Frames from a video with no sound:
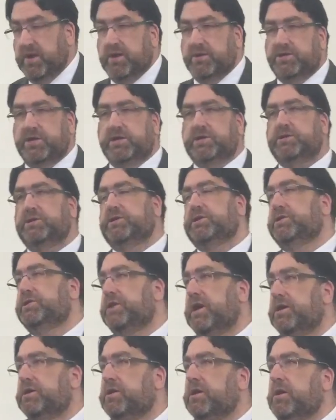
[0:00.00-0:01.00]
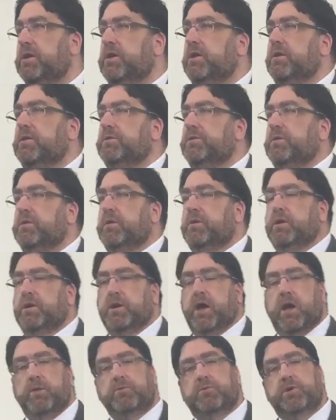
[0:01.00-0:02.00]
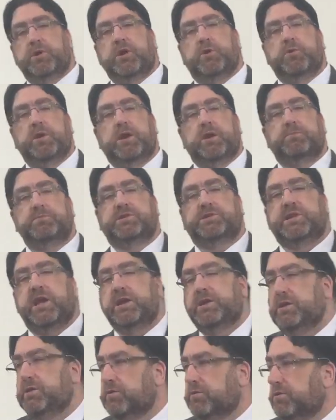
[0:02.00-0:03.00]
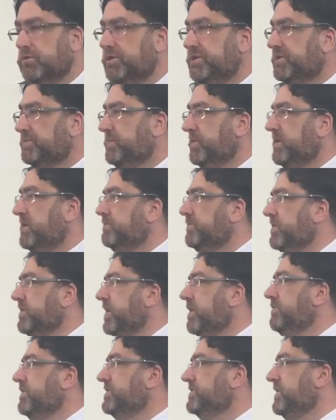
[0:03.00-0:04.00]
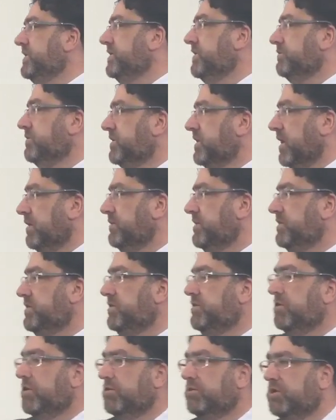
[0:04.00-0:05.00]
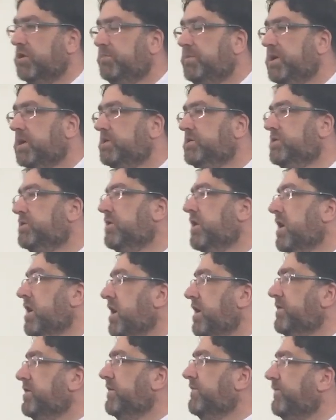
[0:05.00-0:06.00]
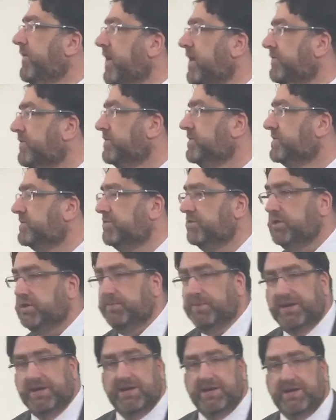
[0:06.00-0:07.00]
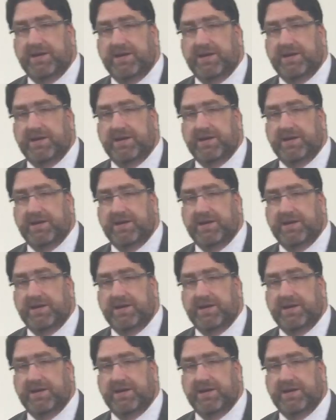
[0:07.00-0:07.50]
Jesus has said, I'm going away, I'm sending the Holy Spirit, but now he's saying, I'm coming to you, I'm going to be in you, and the Father is going to be in